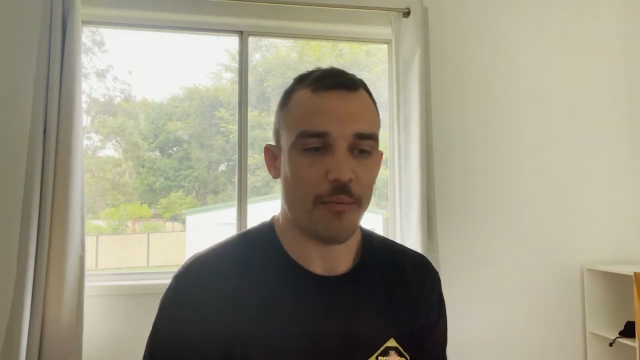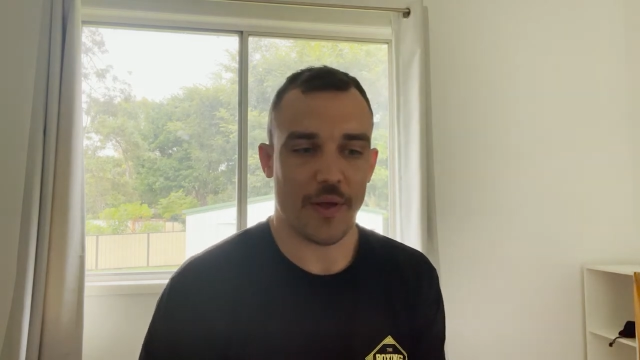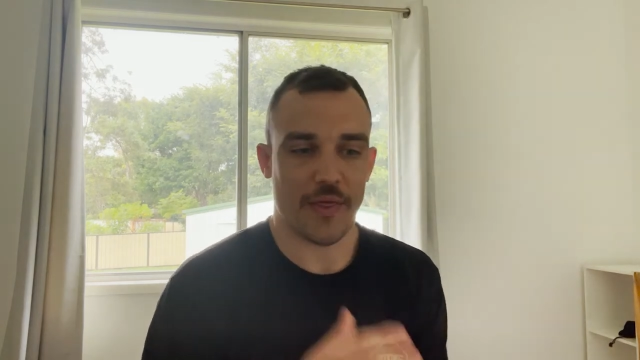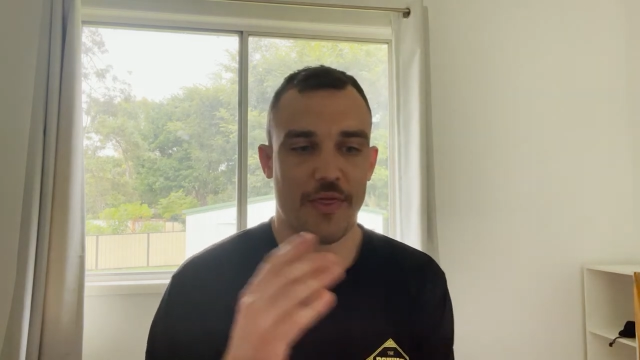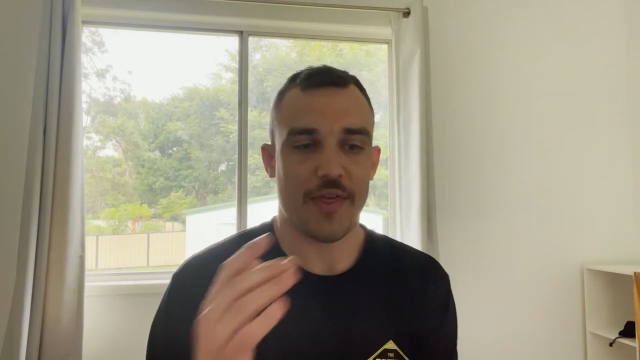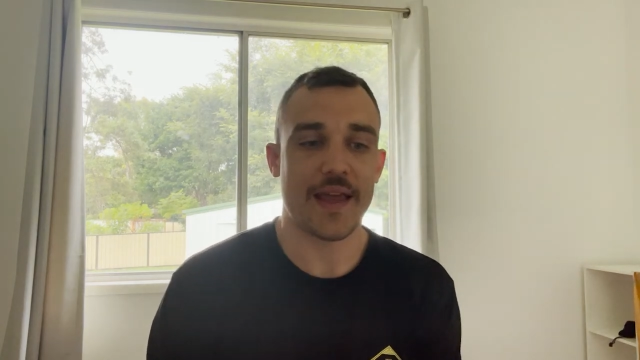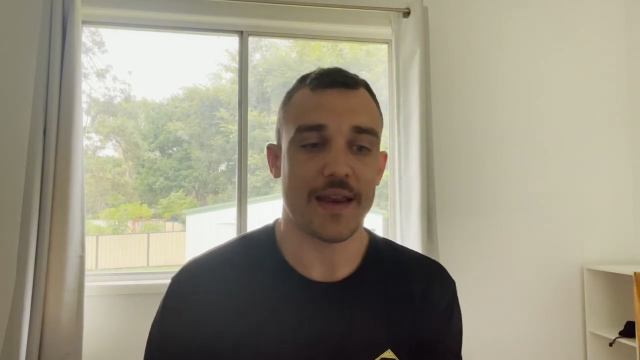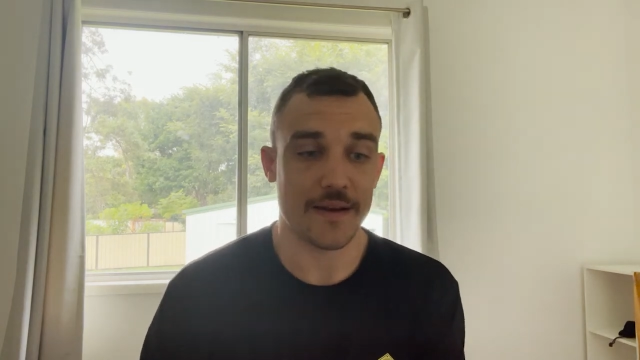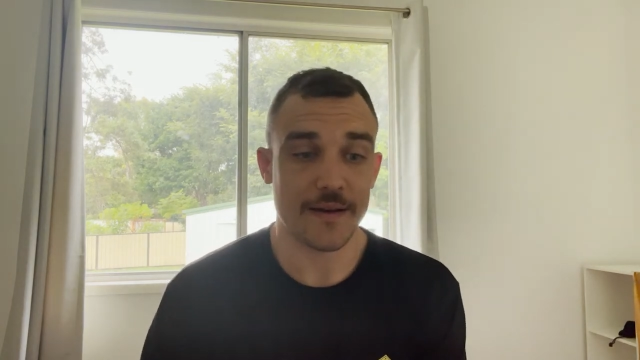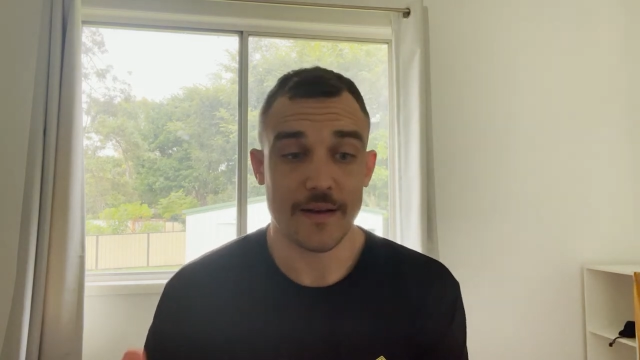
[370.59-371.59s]
But
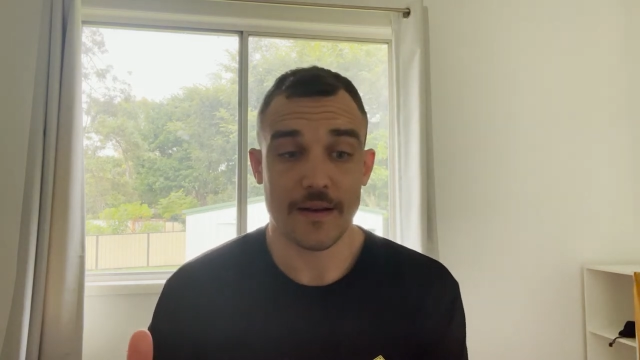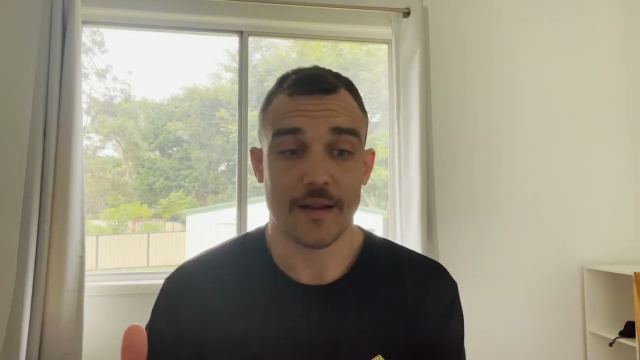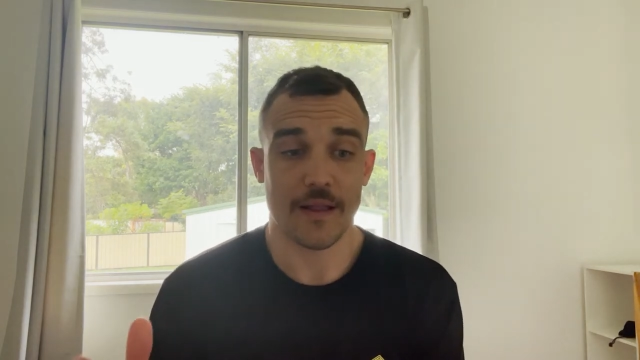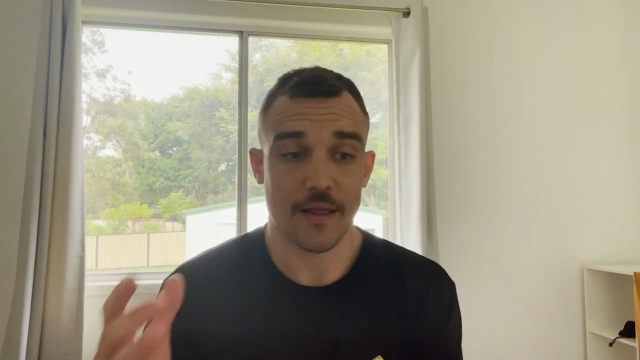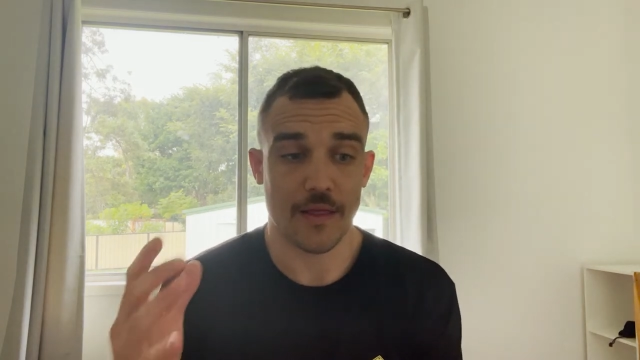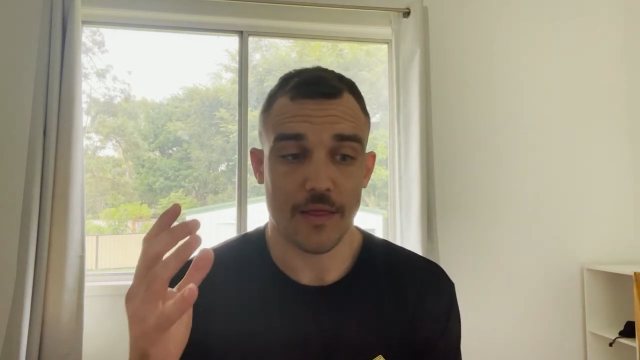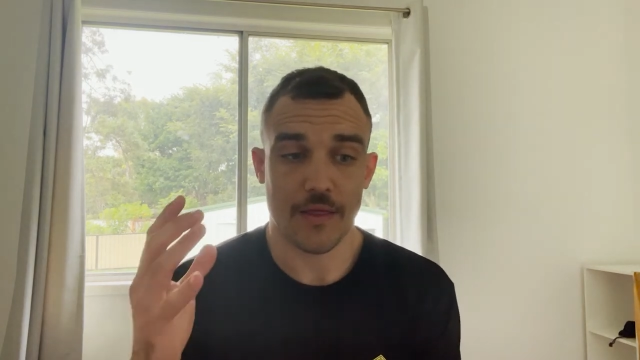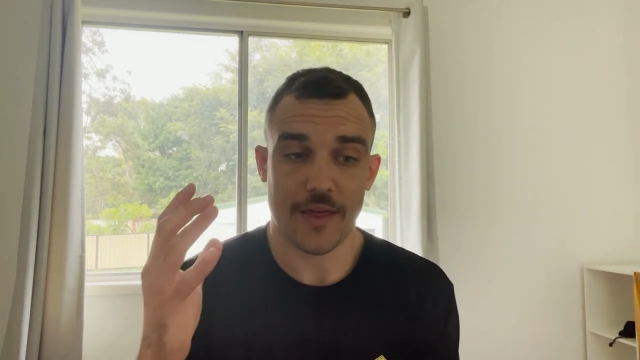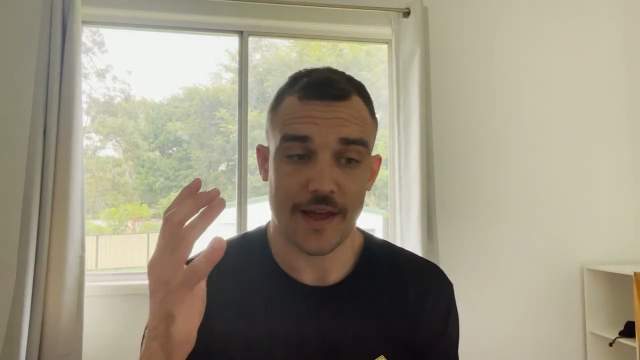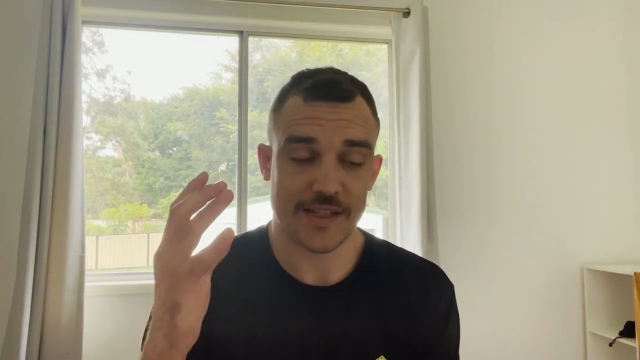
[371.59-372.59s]
then
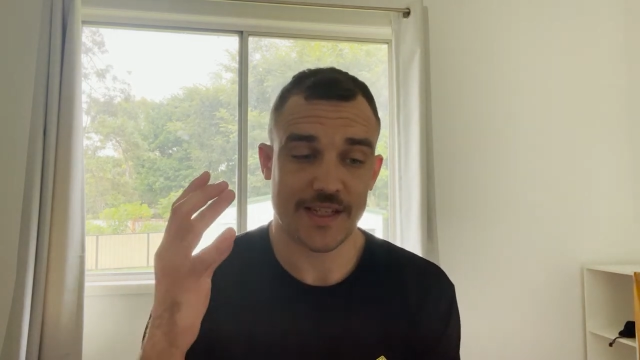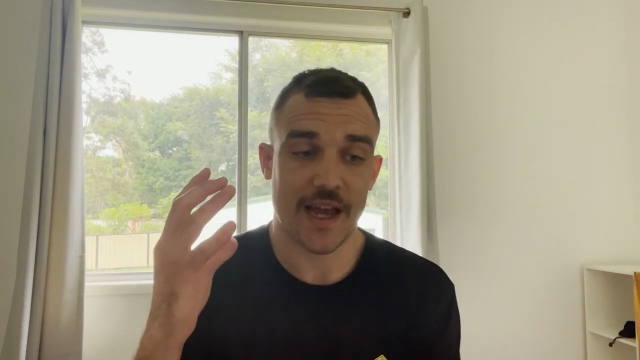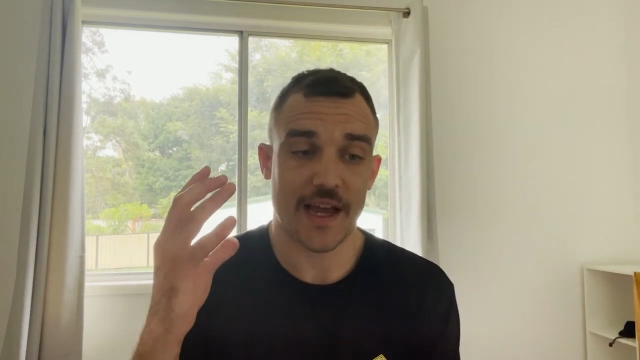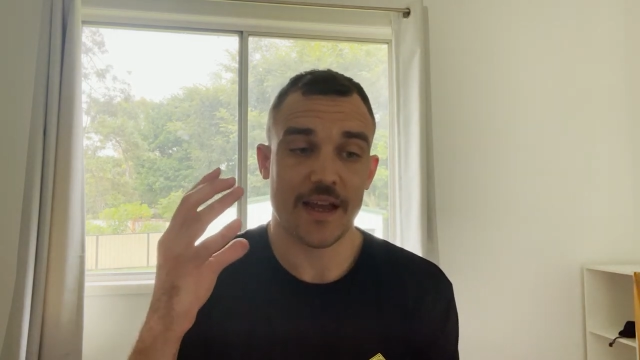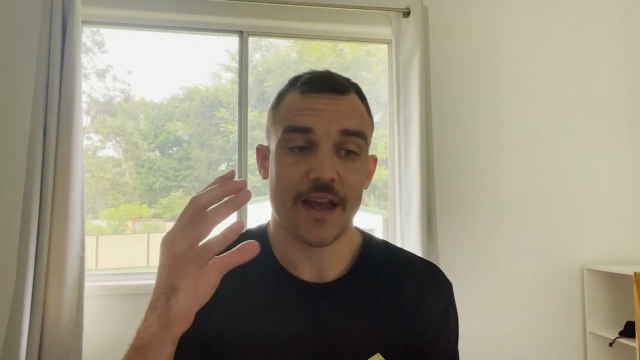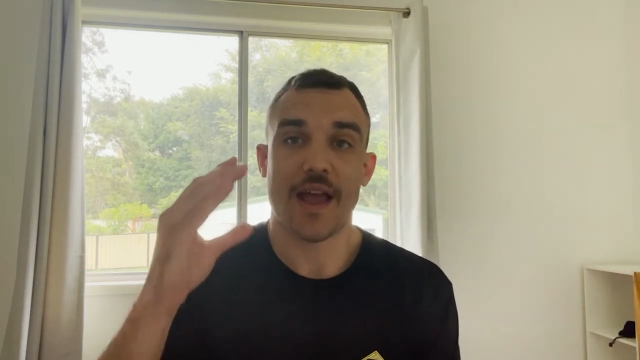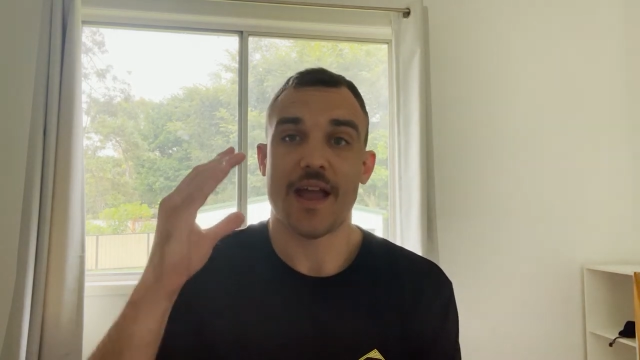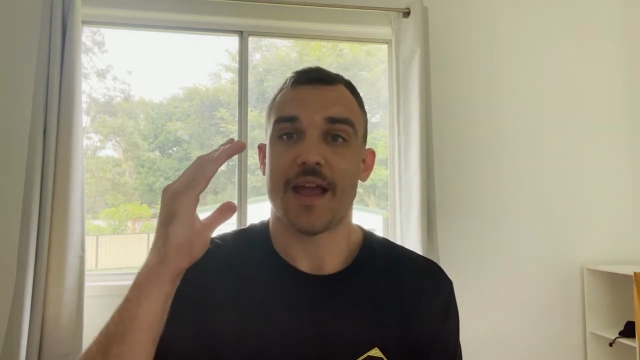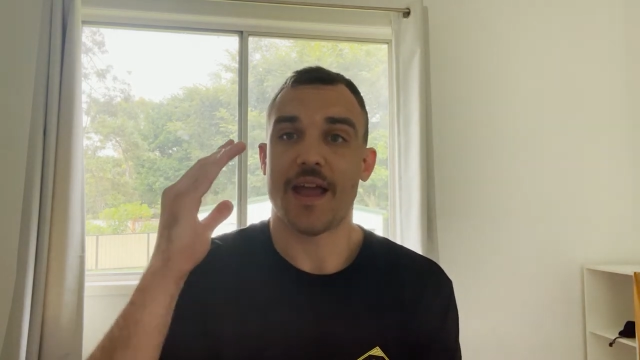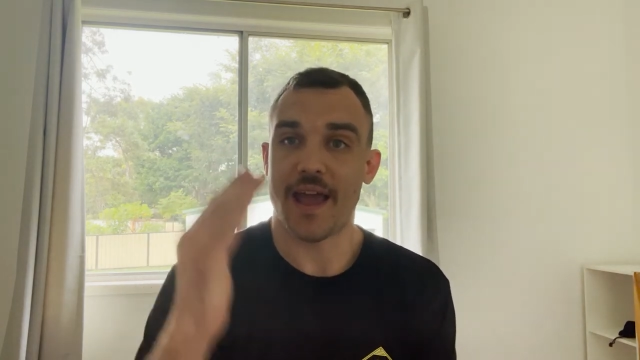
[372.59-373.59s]
they say,
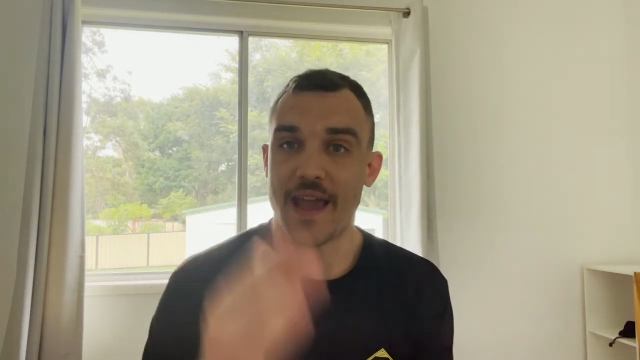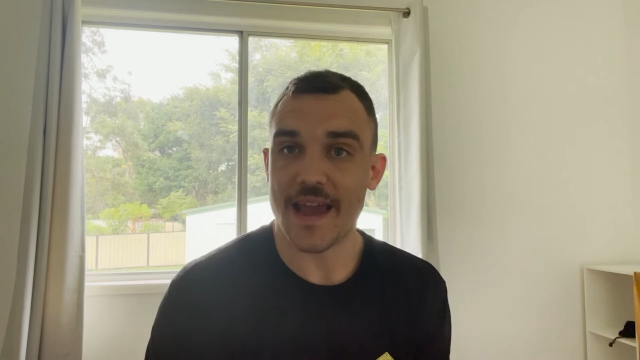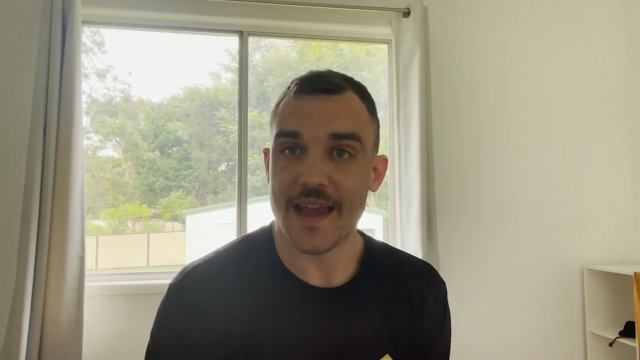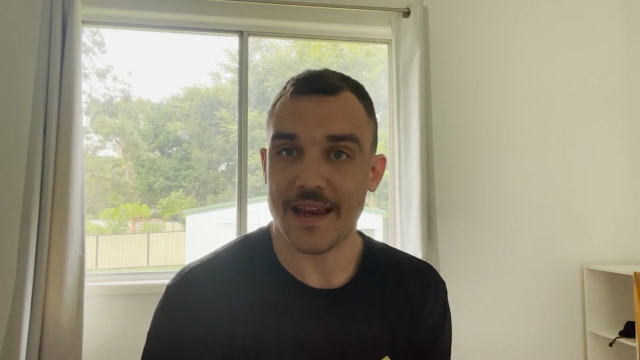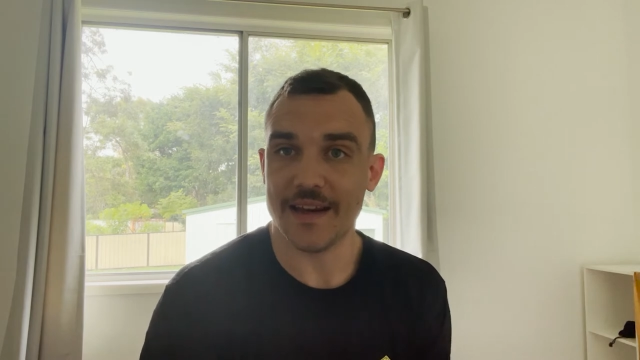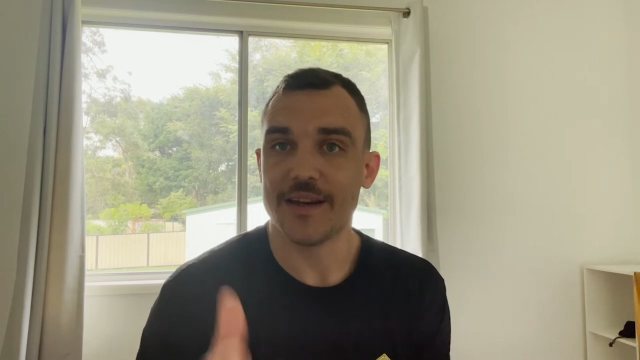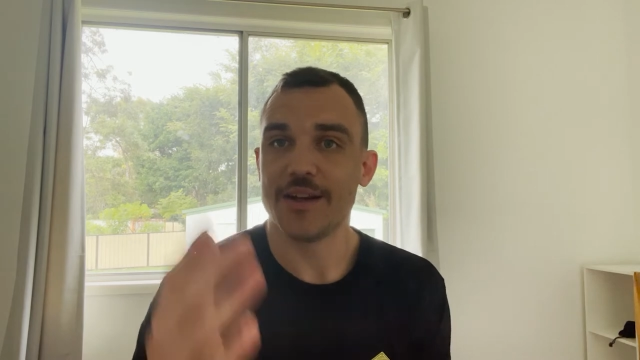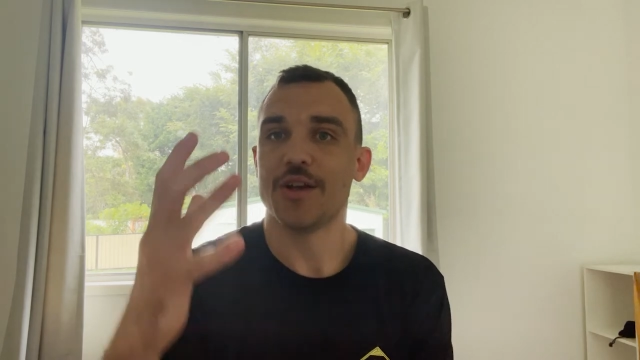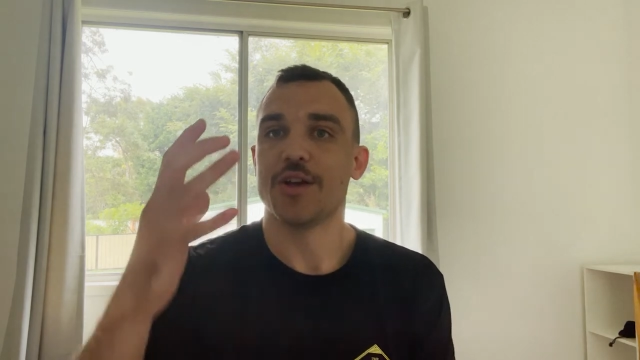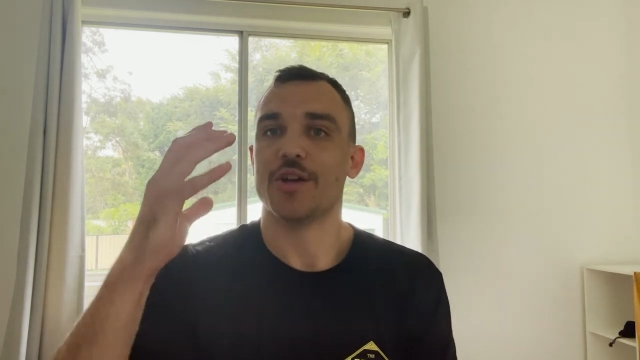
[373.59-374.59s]
and